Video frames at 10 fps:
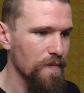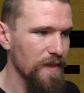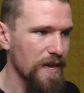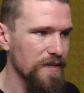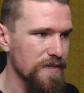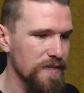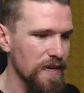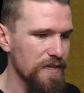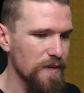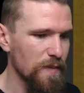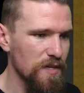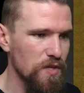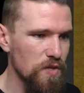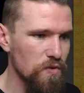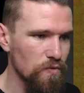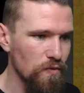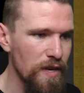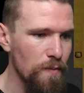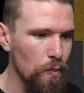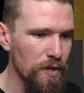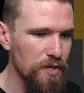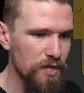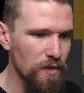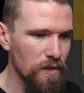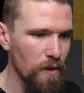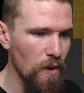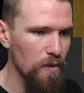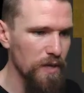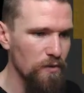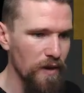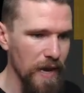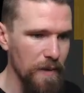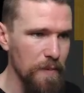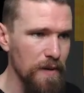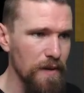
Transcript: That is some extreme wind chill though. Holy crap.